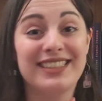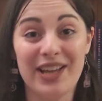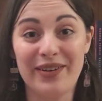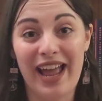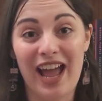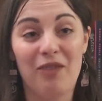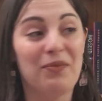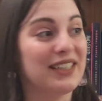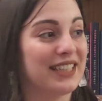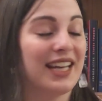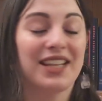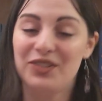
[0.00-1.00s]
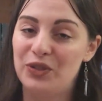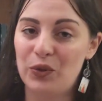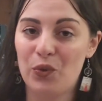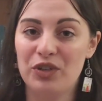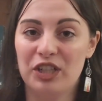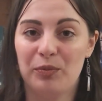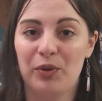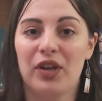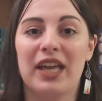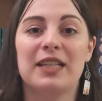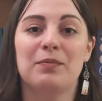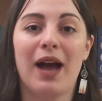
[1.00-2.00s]
I don't have because I listened to an
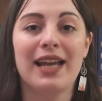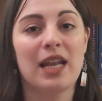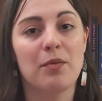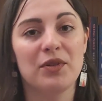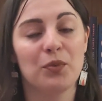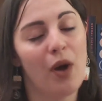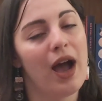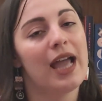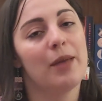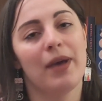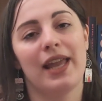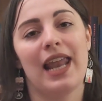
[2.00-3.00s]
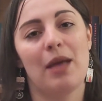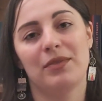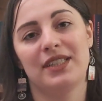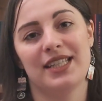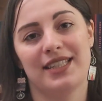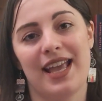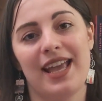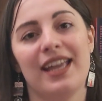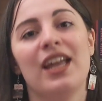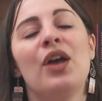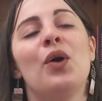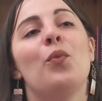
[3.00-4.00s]
audiobook is My Name Is Why by Lemn
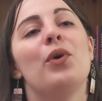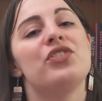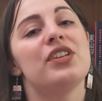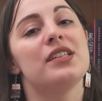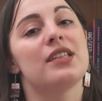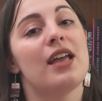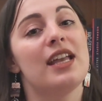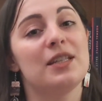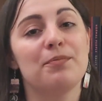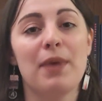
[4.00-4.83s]
Sissay, which is his